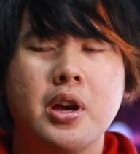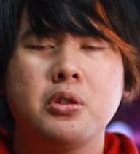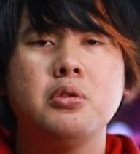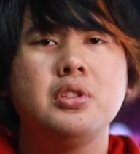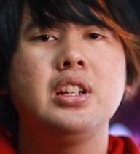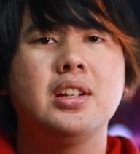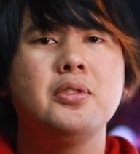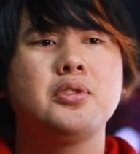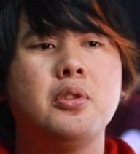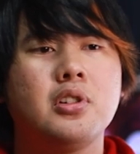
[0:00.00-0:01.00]
micro
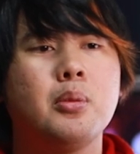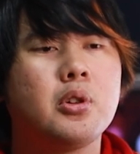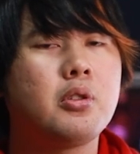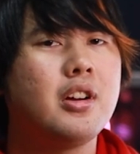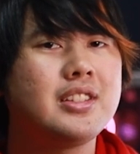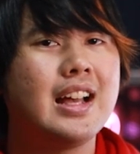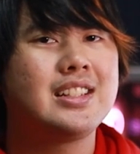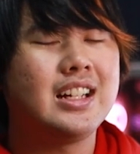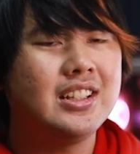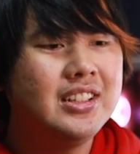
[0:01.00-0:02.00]
details don't come across as
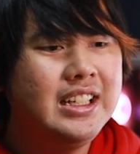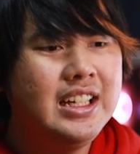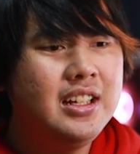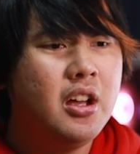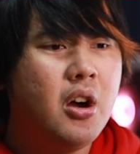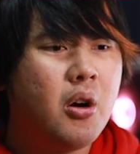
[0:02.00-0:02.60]
clean